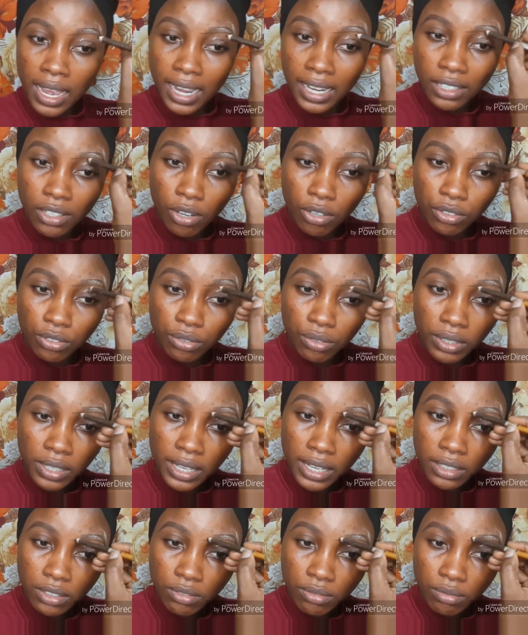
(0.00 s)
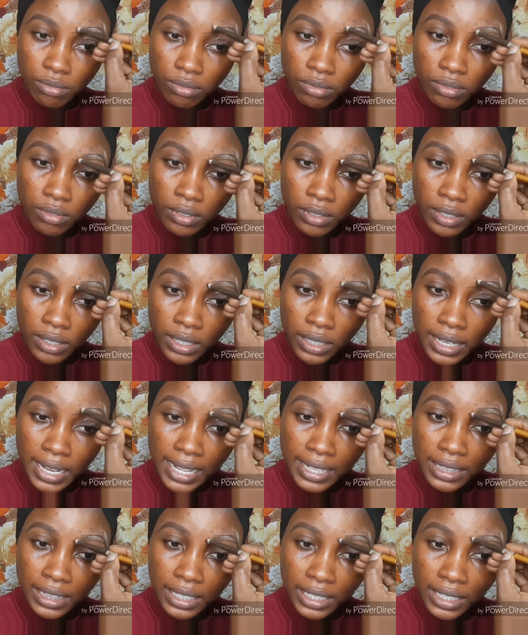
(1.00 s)
And also here too,
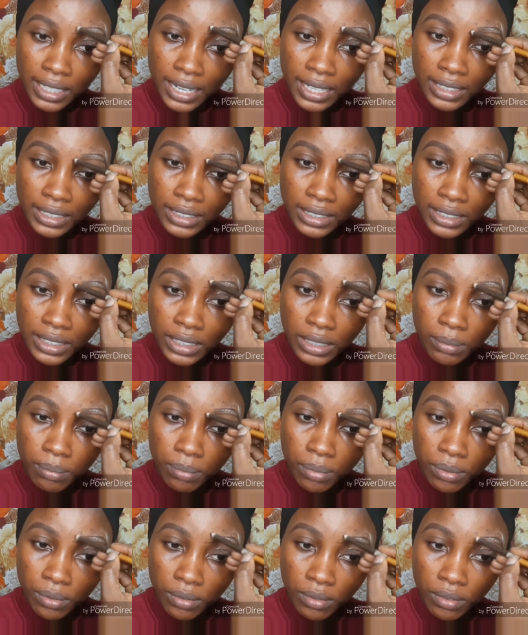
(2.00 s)
lightly at the tip.